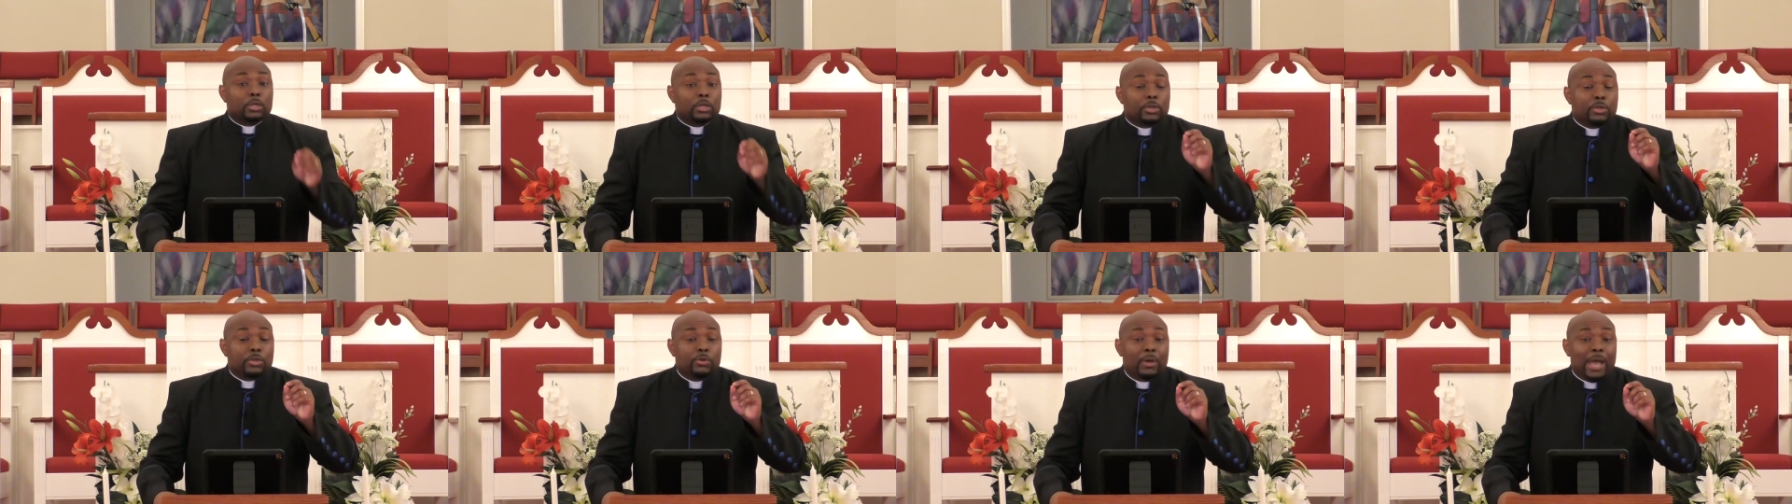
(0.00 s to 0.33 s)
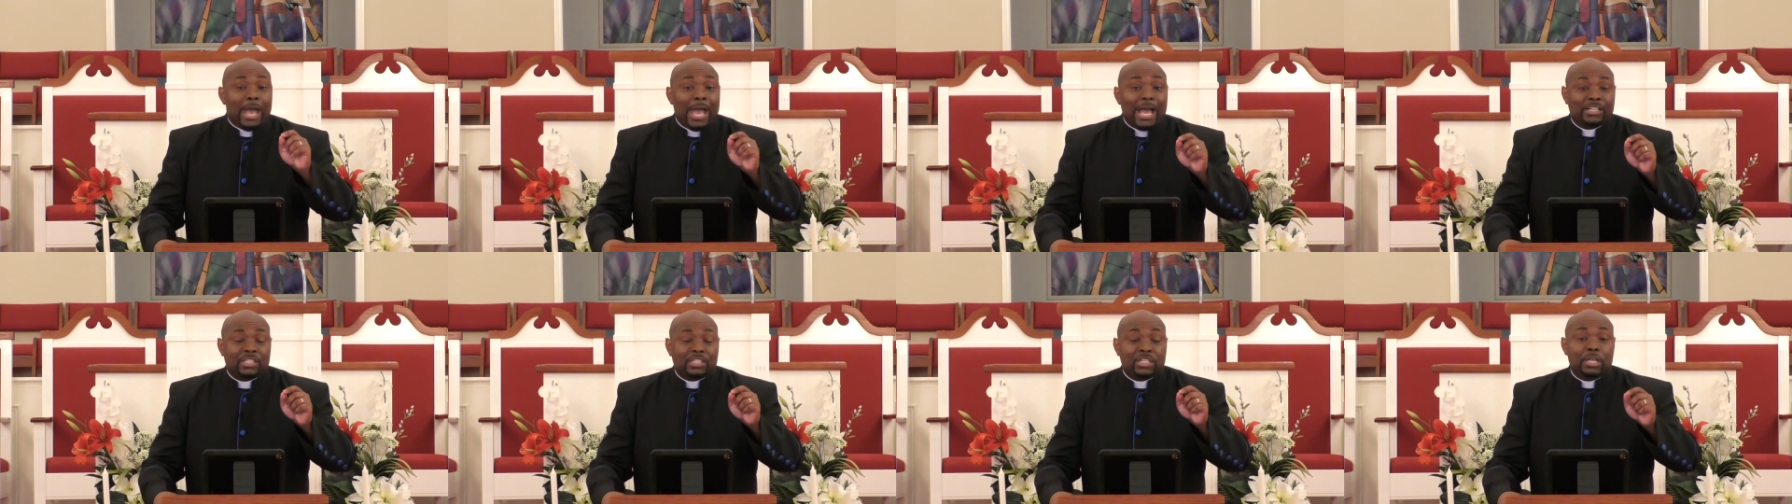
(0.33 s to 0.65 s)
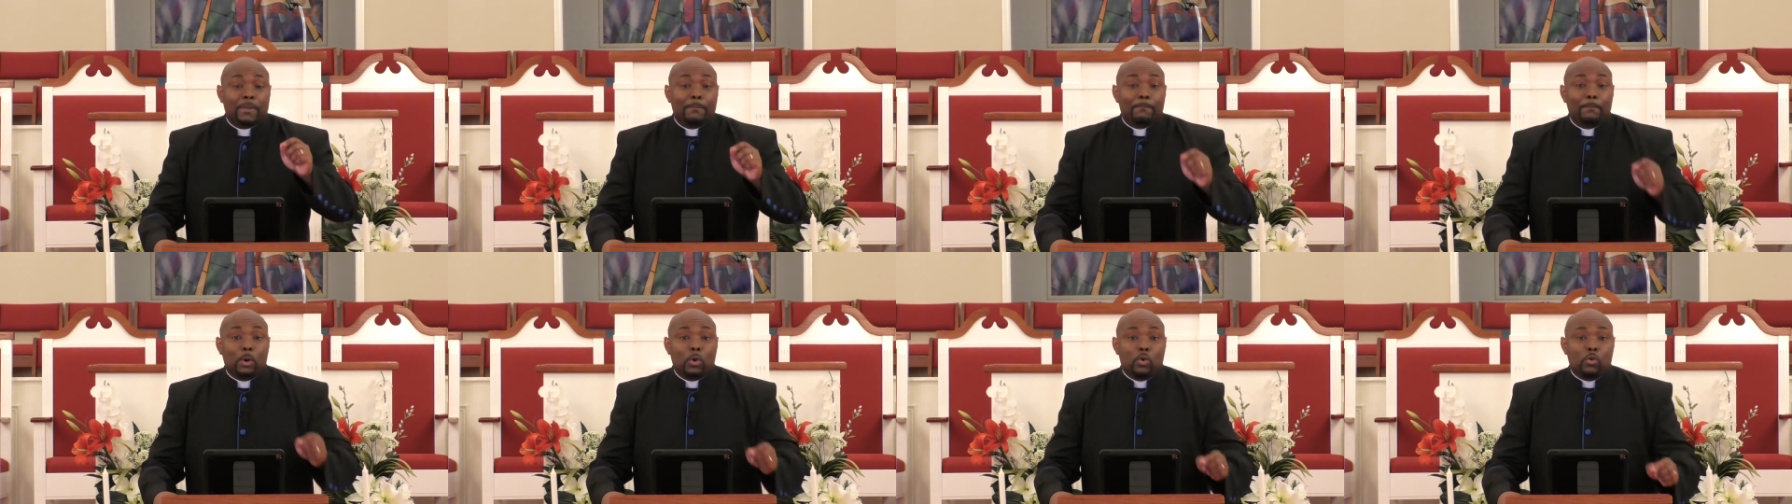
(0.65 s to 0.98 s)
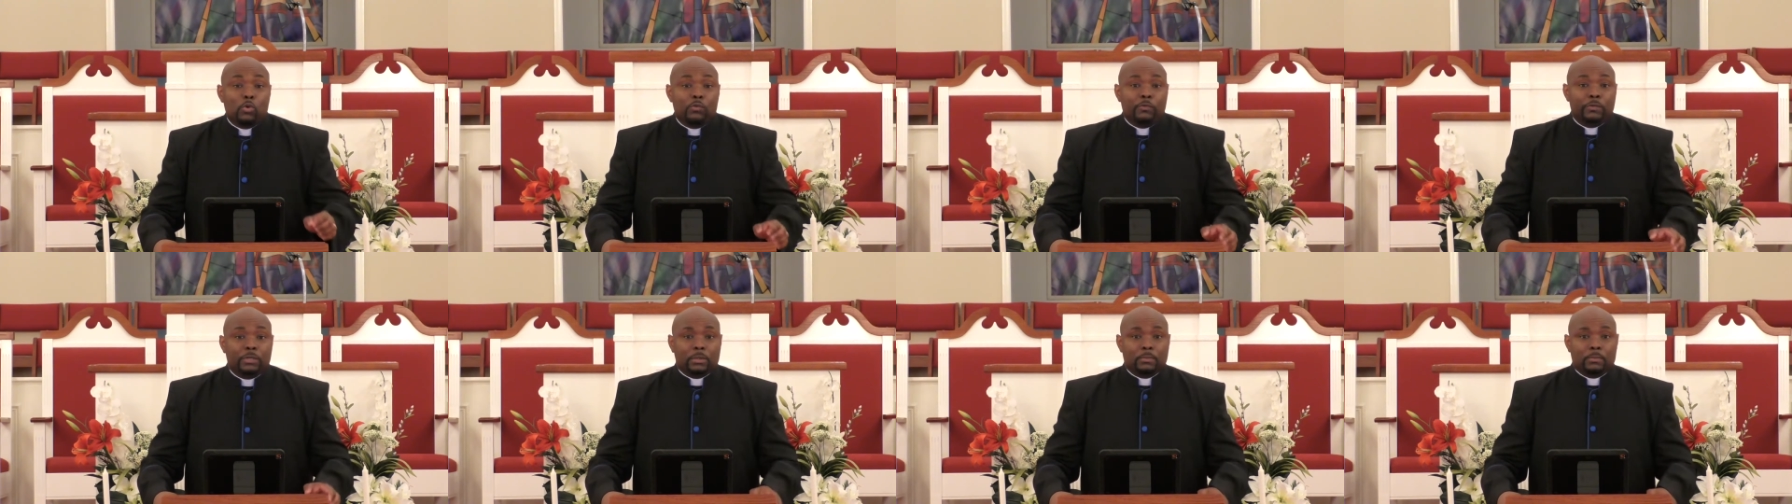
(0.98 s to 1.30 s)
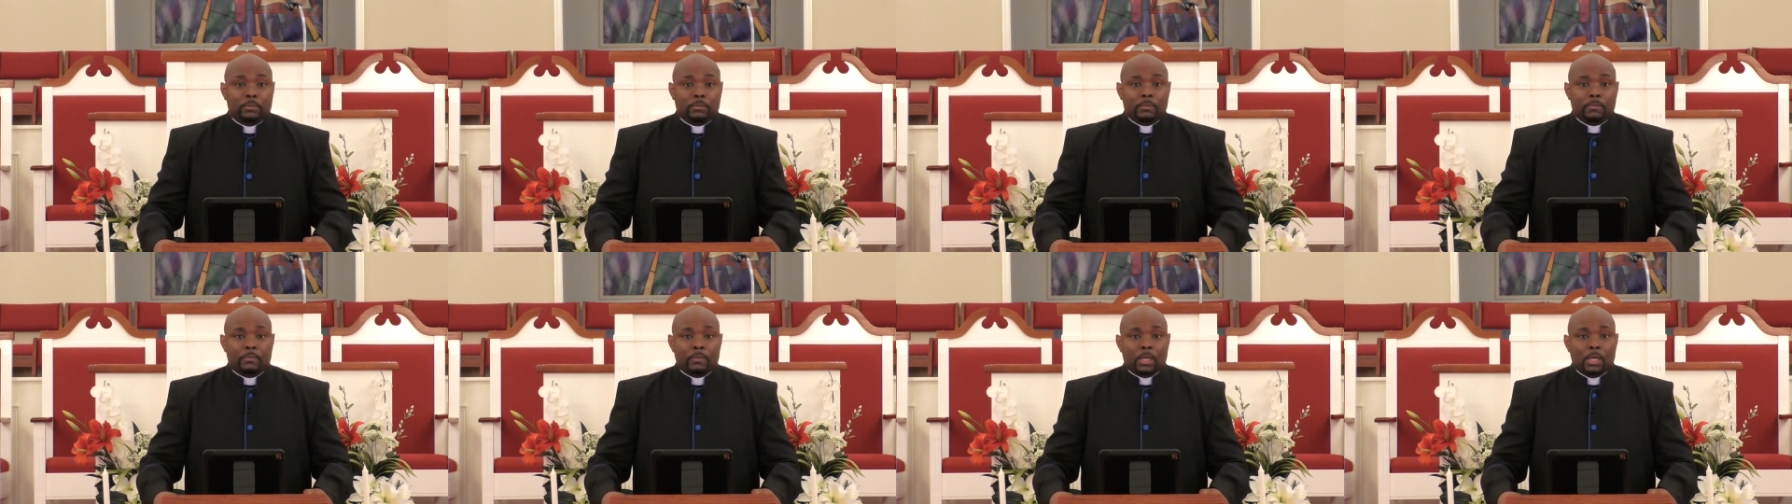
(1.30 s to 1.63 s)
You actually moved.
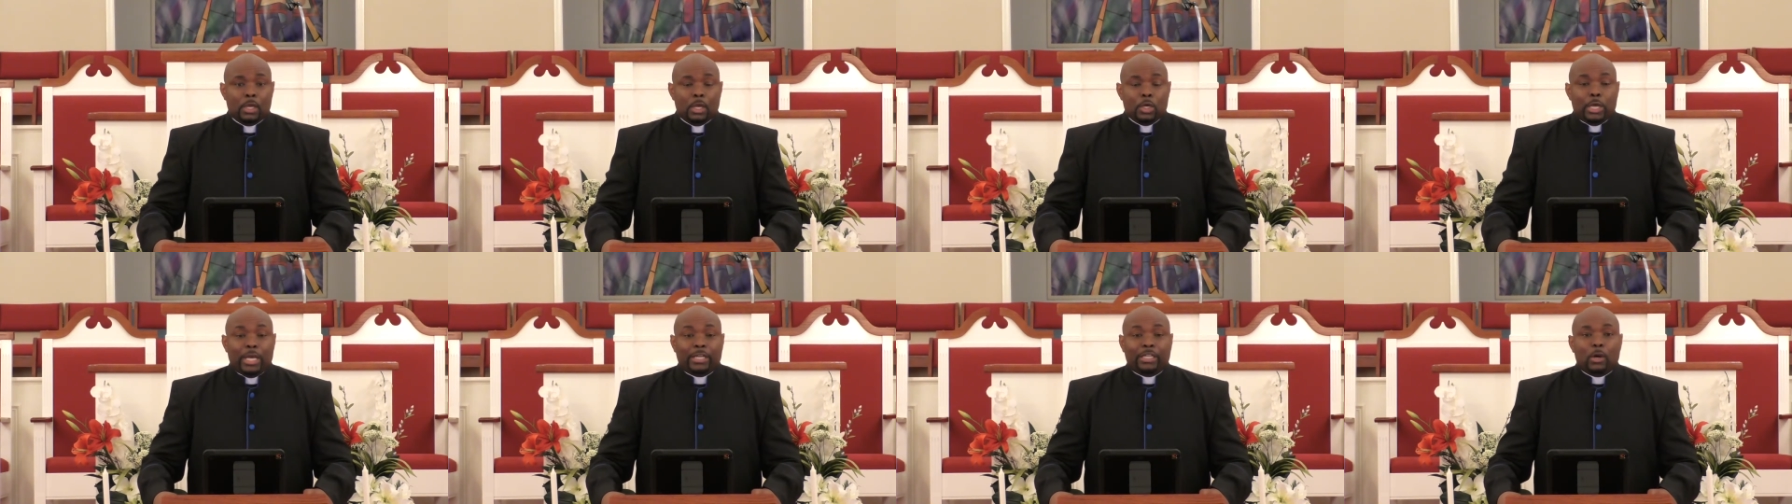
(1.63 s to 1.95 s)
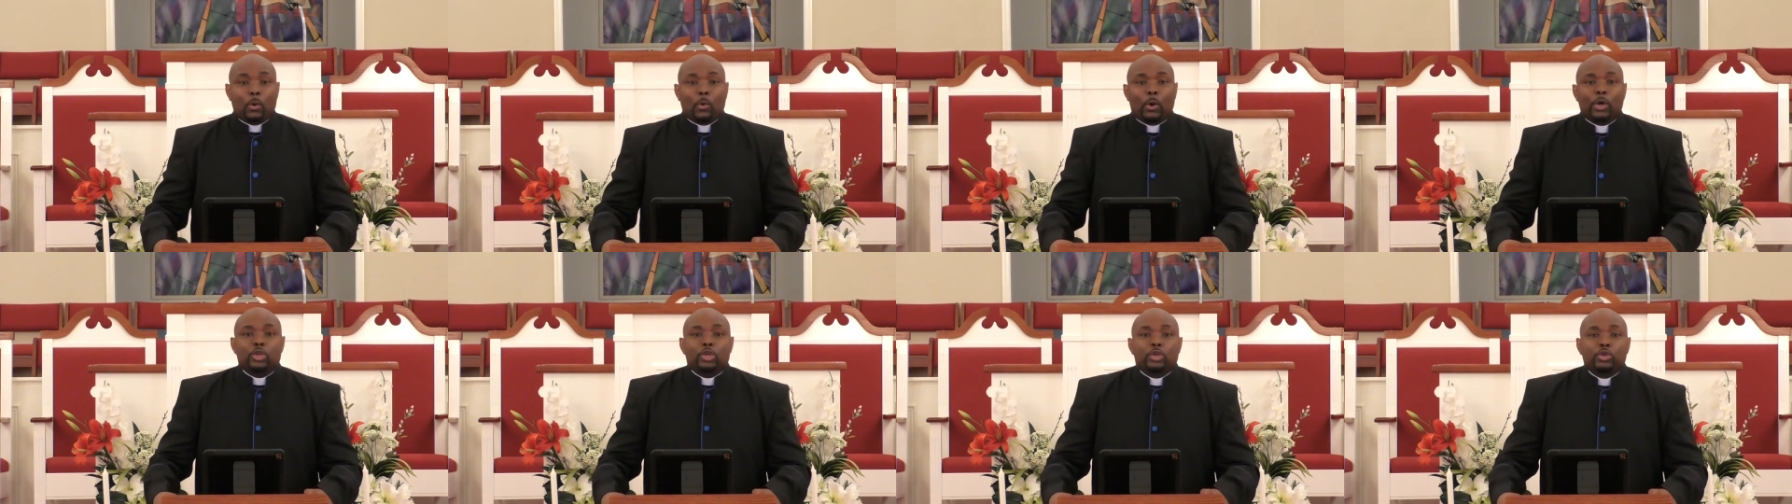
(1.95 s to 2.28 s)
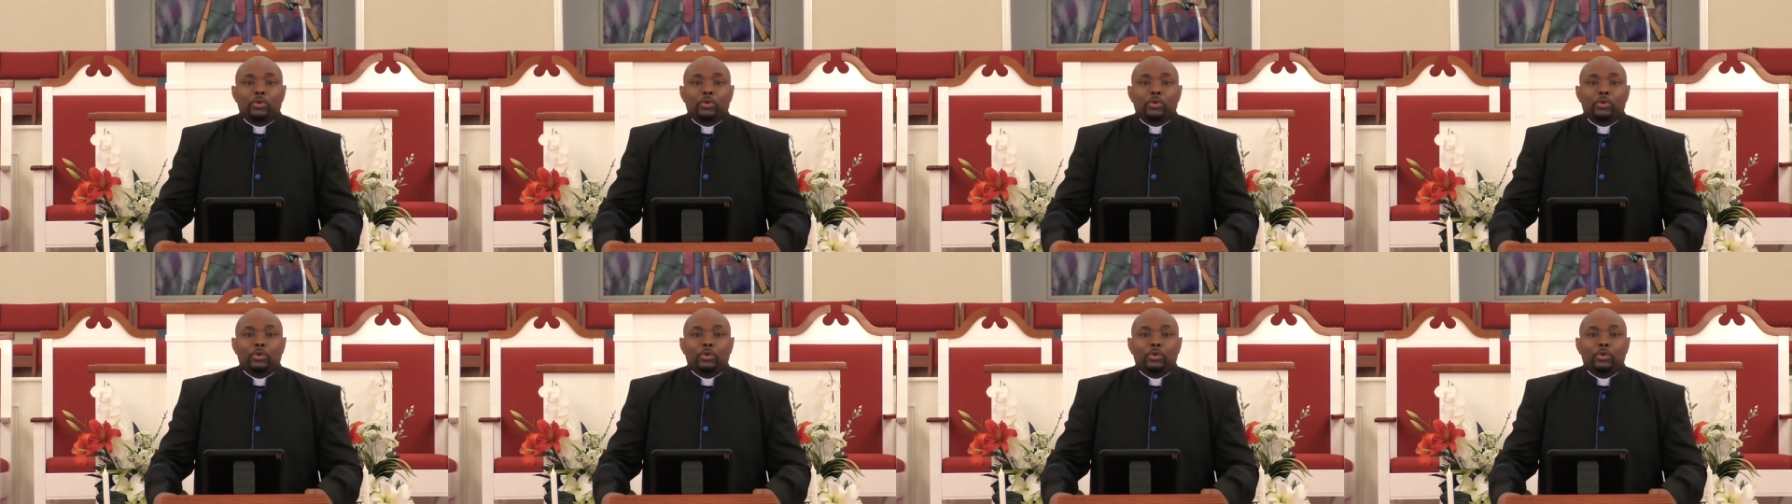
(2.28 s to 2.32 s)
In other words,